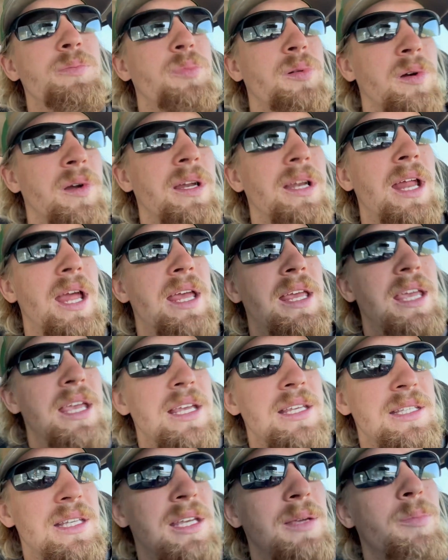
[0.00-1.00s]
pretty dang
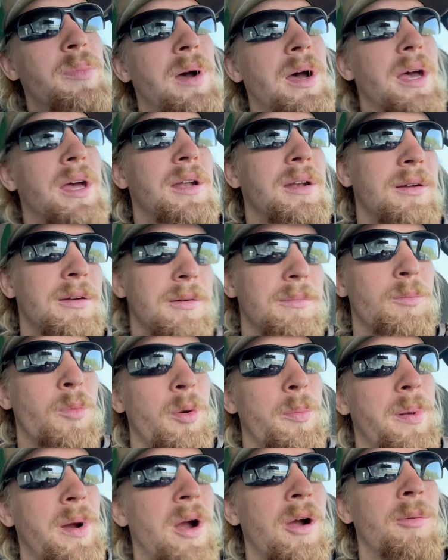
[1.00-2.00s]
easy, but more
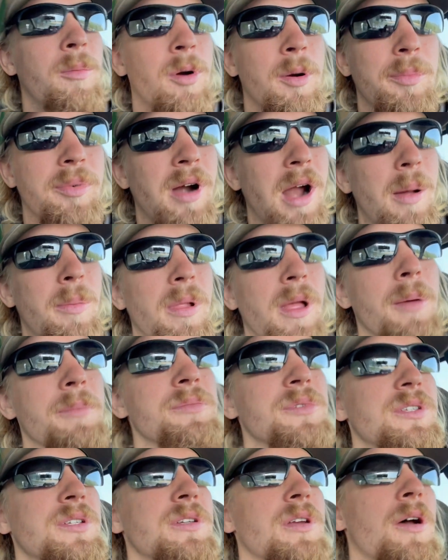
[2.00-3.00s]
power, more problems.
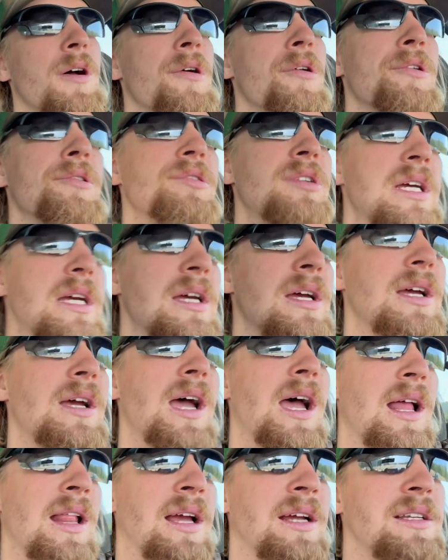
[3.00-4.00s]
So
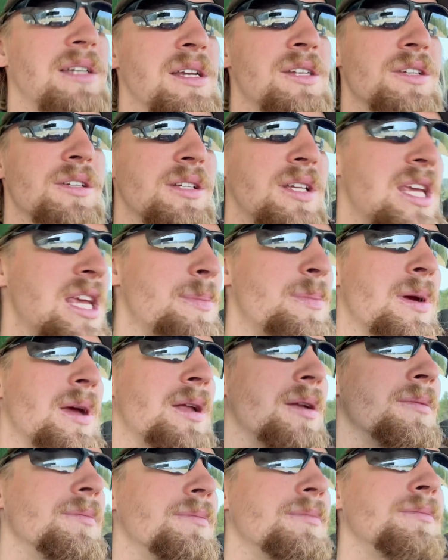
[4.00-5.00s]
I like to just keep it
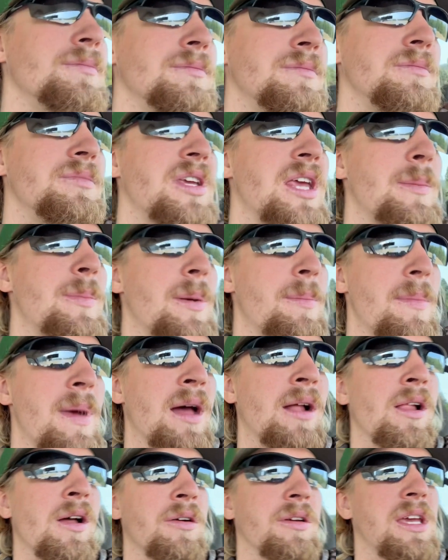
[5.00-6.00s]

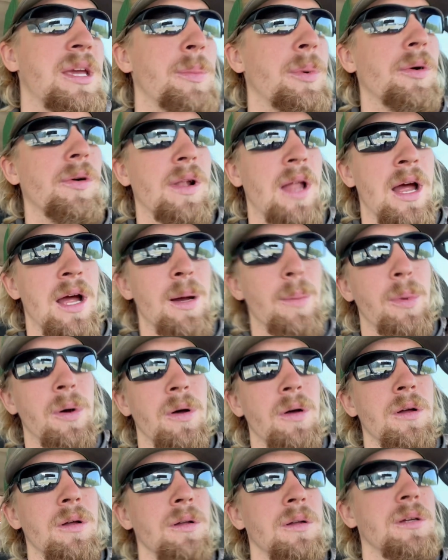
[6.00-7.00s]
mellow, keep it
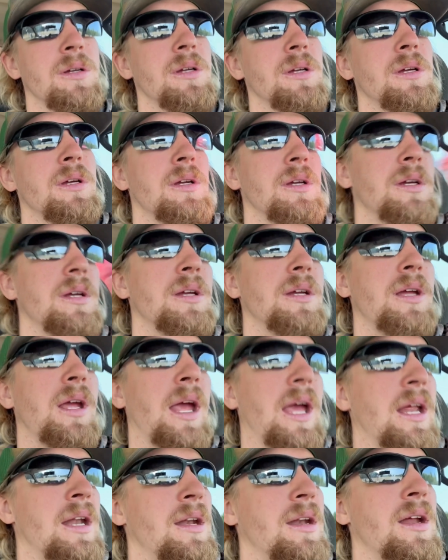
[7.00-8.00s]
reliable,
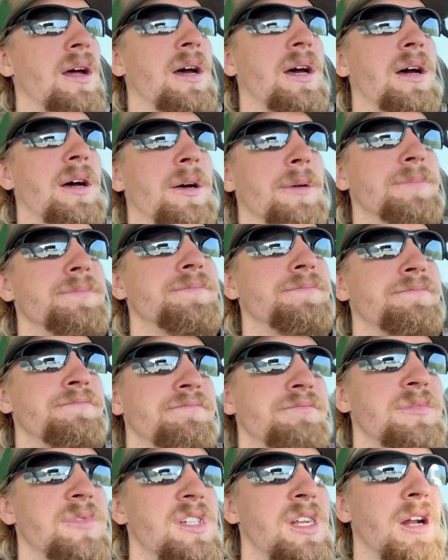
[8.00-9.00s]
and
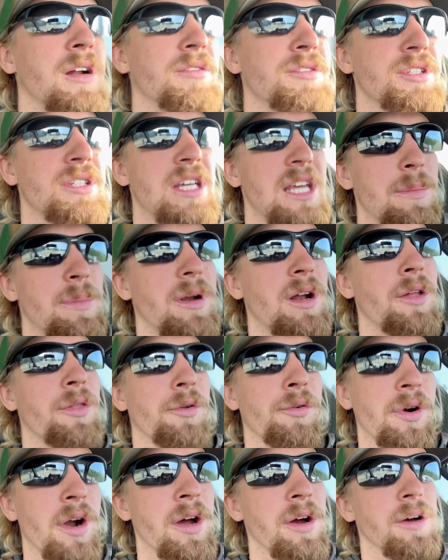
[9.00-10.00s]
you know, just keep it on the
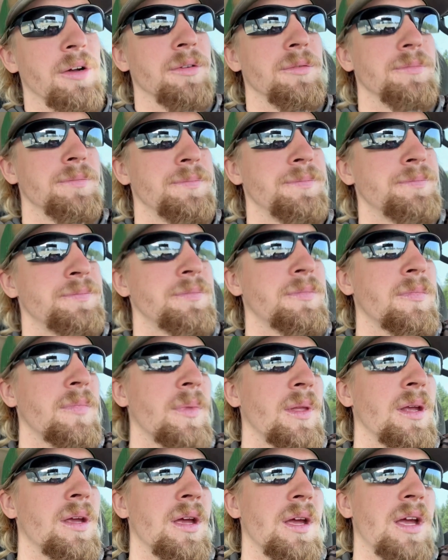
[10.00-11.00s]
road.
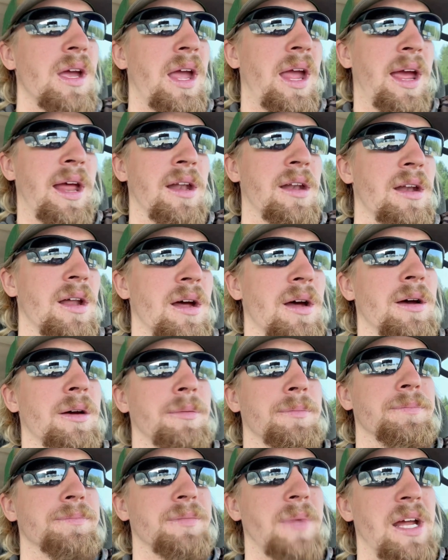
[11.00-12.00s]
And
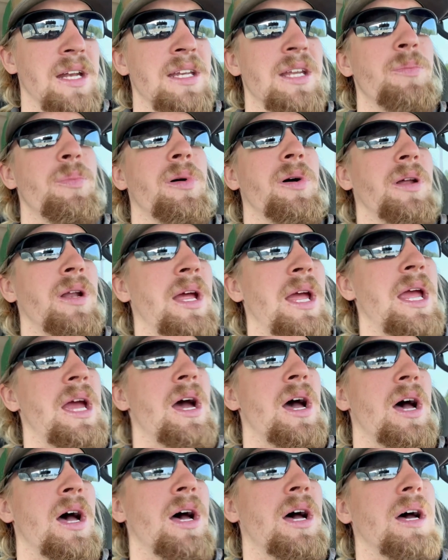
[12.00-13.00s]
I did put
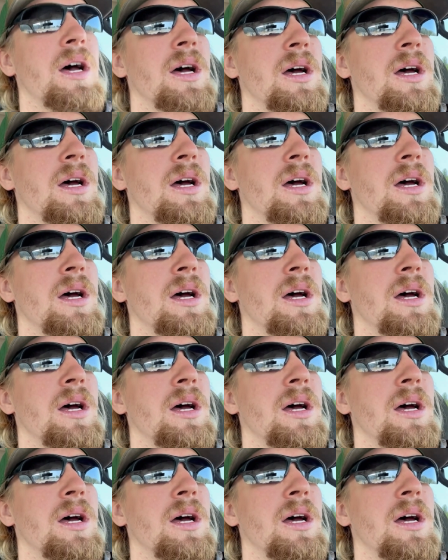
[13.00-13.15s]
a